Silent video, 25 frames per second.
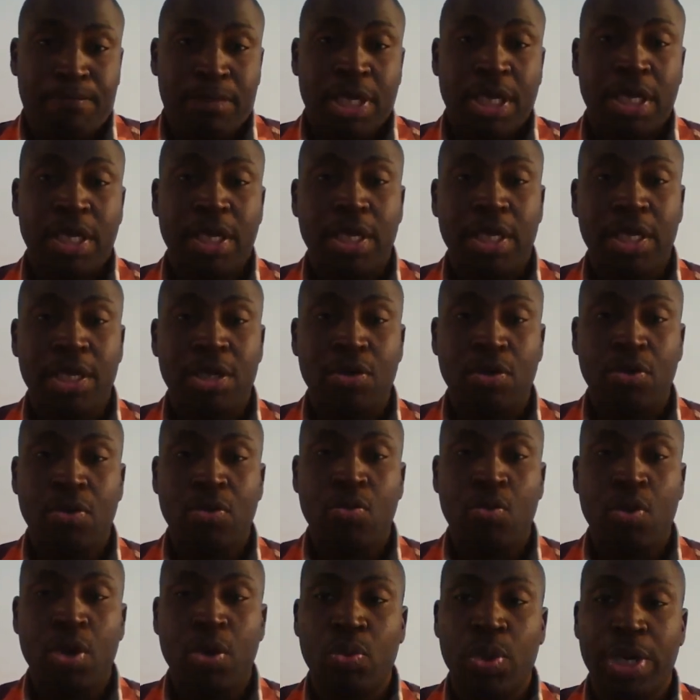
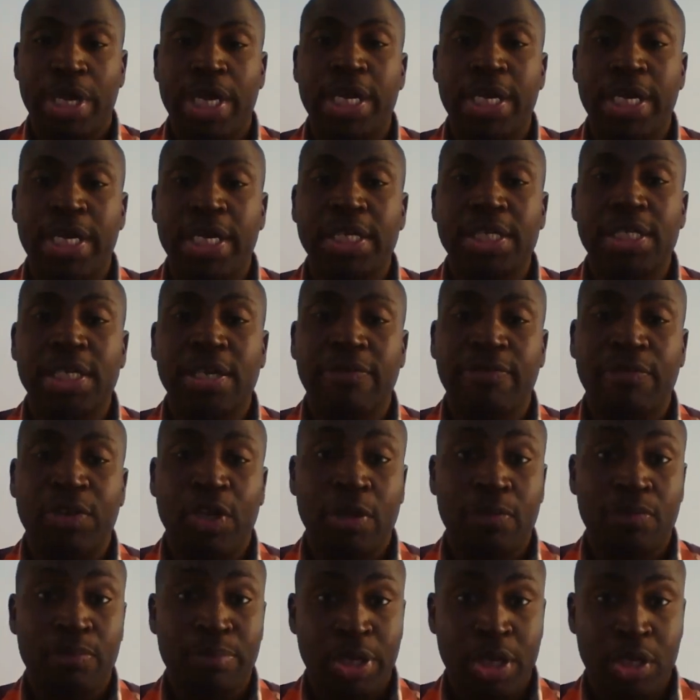we can
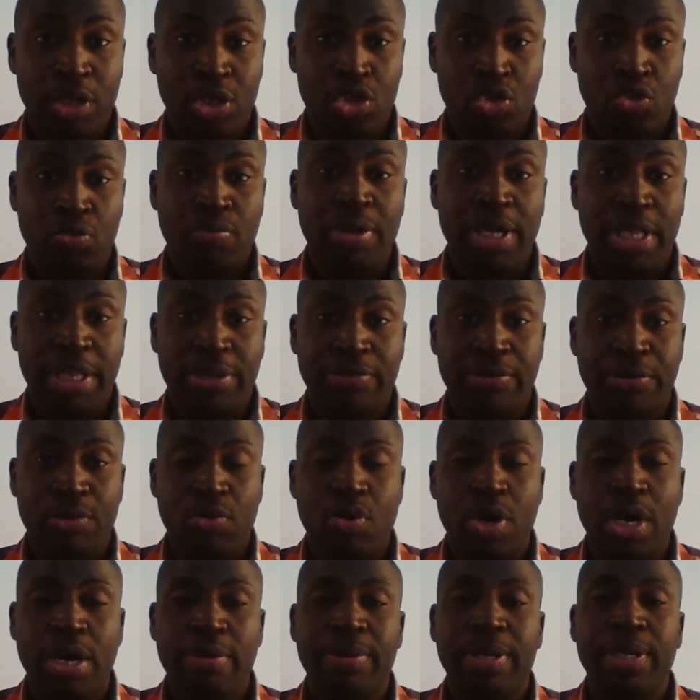intervene because you met the
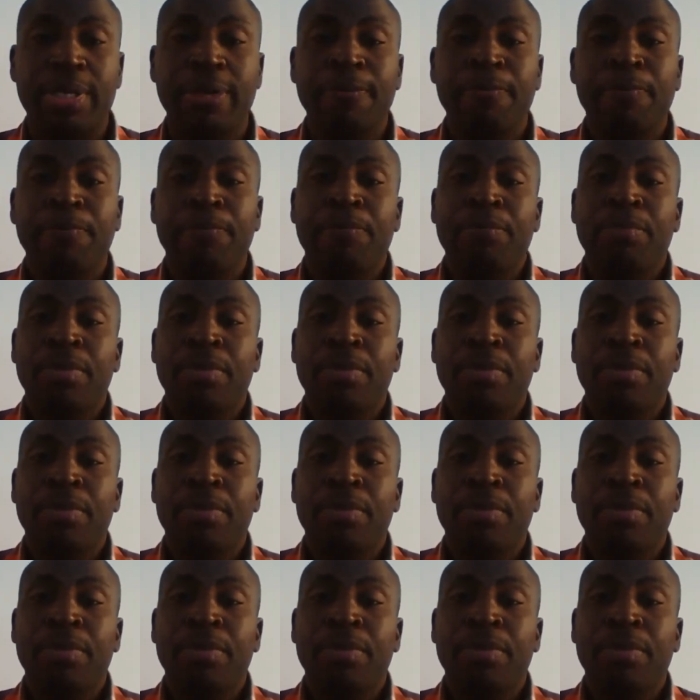requirement.